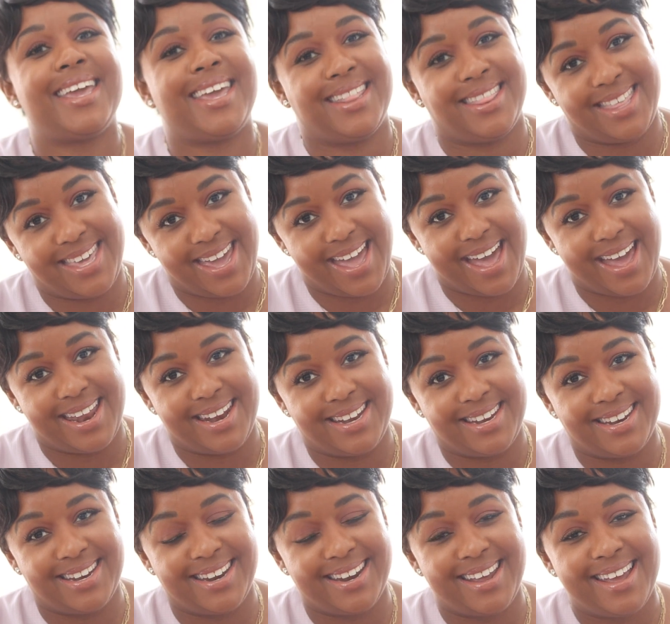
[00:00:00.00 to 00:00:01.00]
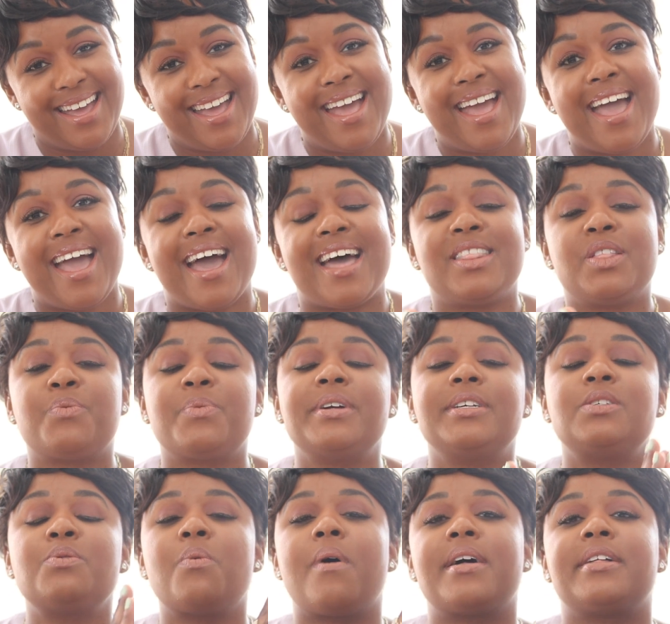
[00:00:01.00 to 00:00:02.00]
the end. And the
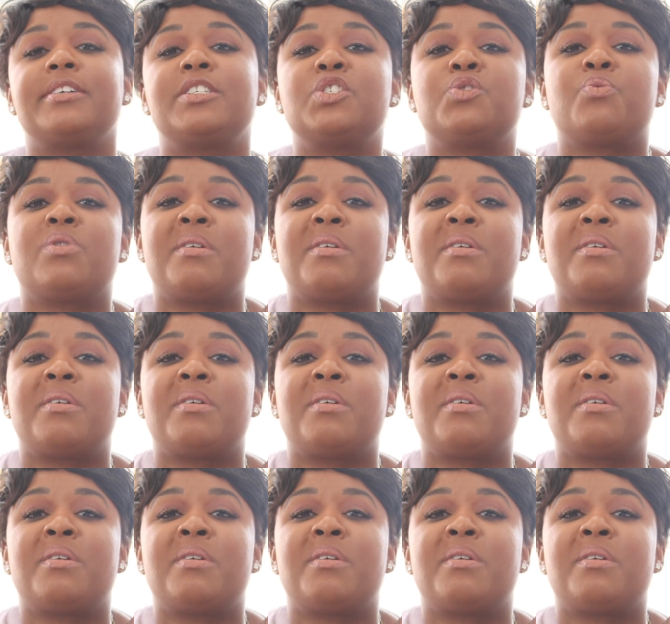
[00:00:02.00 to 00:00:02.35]
reason why this is